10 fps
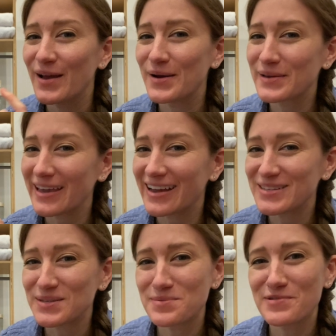Okay
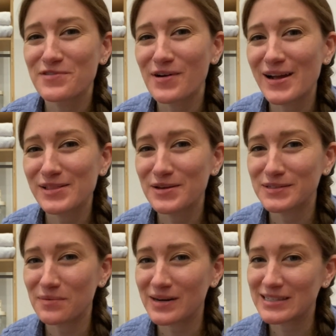guys, so before I close,
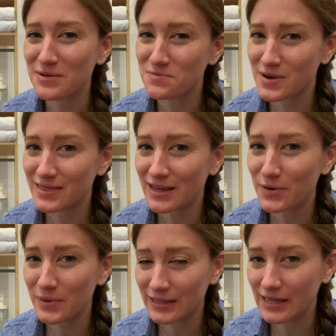I want to say one thing
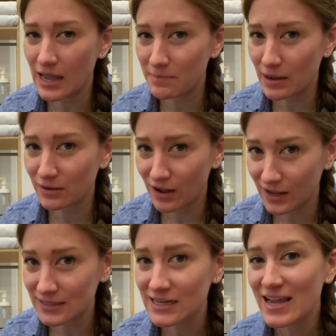quickly about
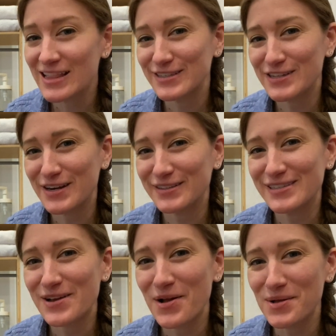cost. This channel is
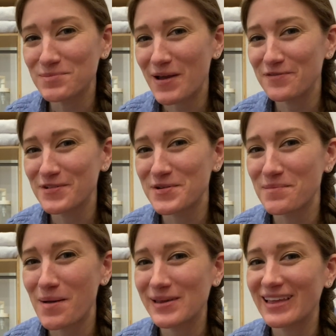called My Frugal
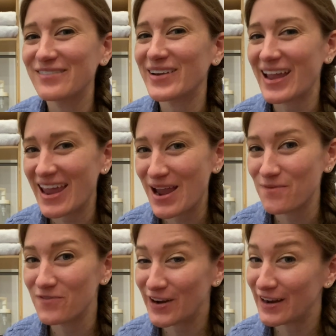Mommy Life and I
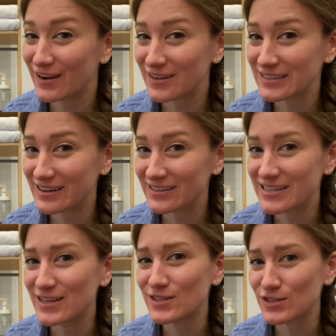am very cost
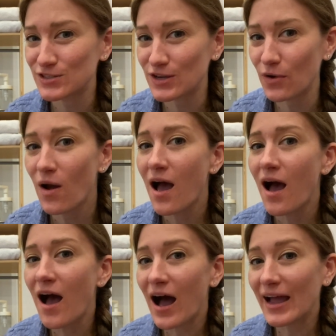conscious. So
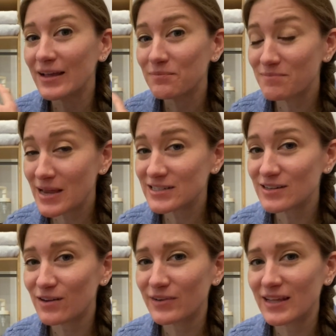I
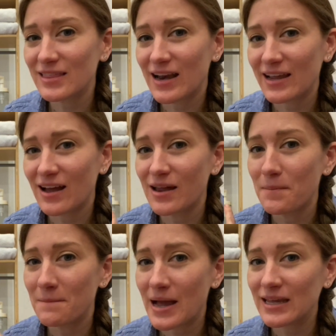mentioned already that I
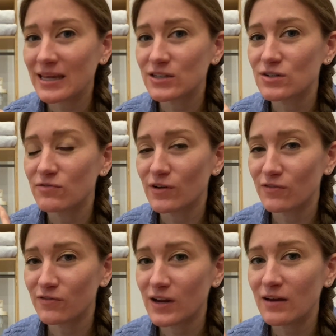got my kitchen for
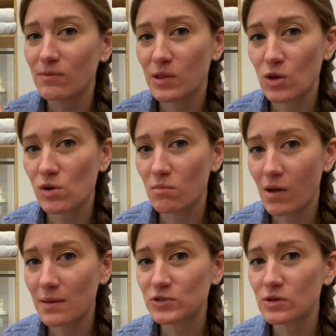free from a local
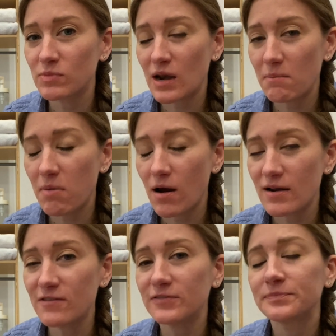moms group that I'm part of.